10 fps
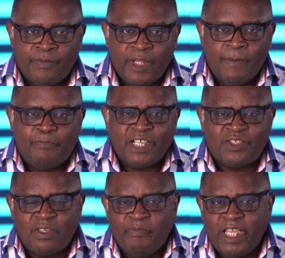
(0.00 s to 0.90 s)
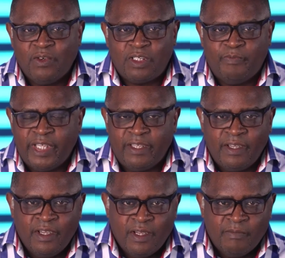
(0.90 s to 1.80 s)
A person may not be
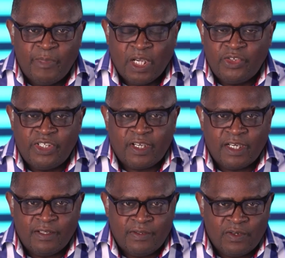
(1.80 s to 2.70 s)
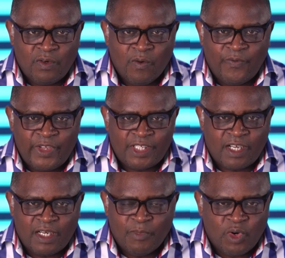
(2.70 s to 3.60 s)
biologically, or
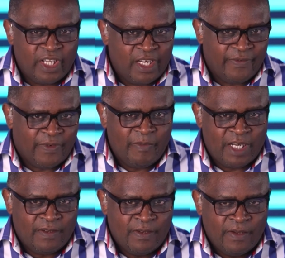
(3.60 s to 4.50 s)
physically born in a family,